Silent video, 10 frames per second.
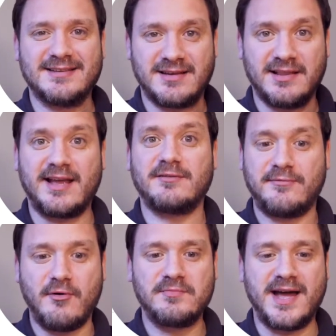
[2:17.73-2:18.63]
collect
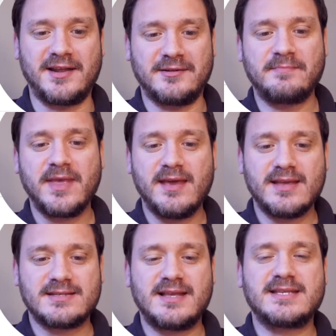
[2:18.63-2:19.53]
form data.
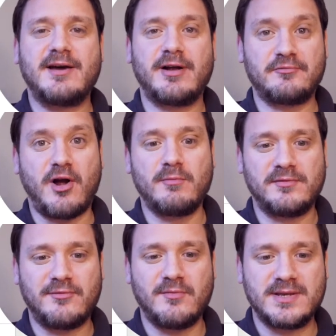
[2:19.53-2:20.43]
So that's how our
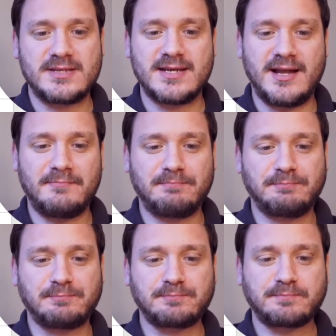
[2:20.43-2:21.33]
enrollment form is set
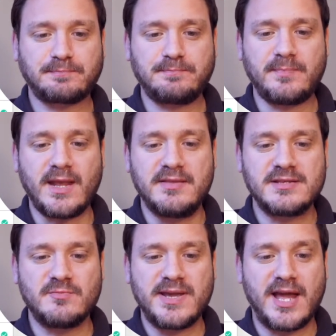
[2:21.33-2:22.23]
up. And
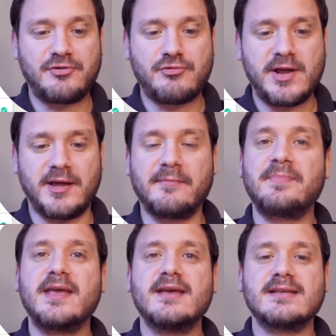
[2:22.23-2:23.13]
this will be our trigger.
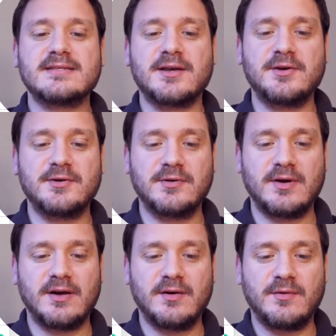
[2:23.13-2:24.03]
So
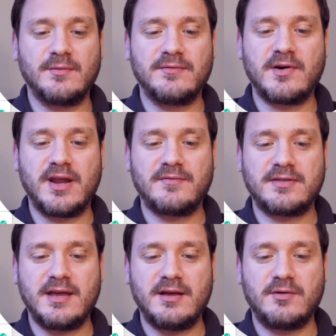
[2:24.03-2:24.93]
we've got
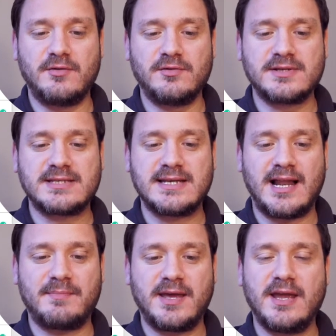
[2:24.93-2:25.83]
everything all set
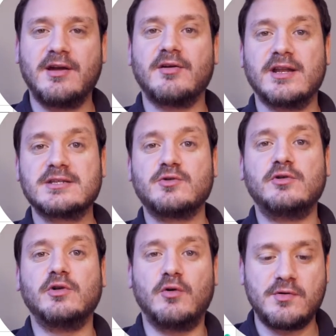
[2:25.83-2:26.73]
up here and it's
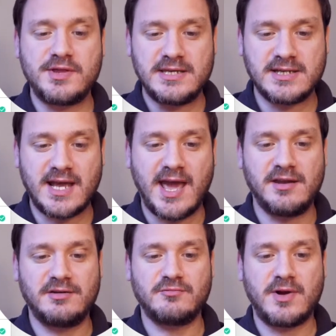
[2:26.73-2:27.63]
all
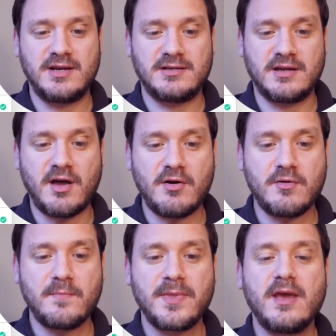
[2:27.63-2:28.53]
authenticated and ready to
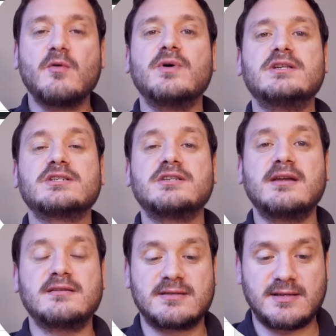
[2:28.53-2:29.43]
go. We just
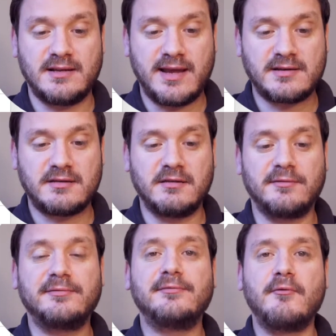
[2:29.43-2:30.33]
need to select the
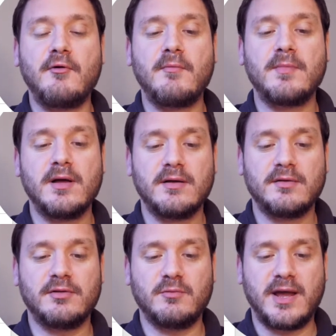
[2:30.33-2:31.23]
form
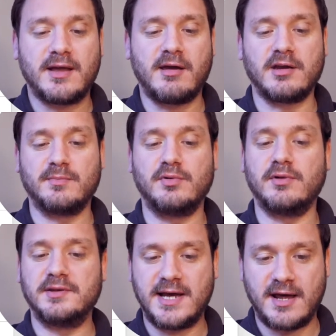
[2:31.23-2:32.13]
that we are going to pull
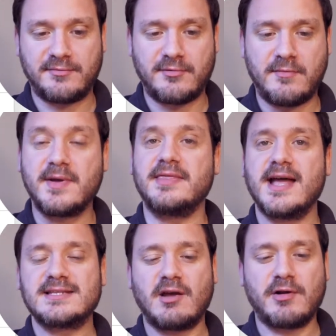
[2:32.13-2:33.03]
the data from, and
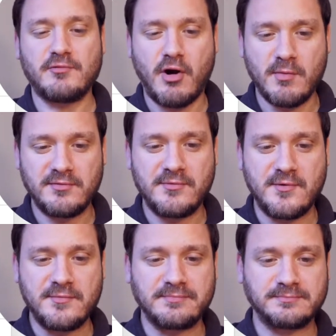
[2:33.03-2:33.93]
that's our enrollment
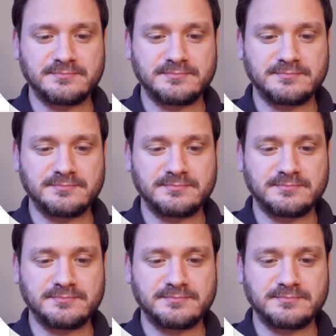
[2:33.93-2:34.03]
form.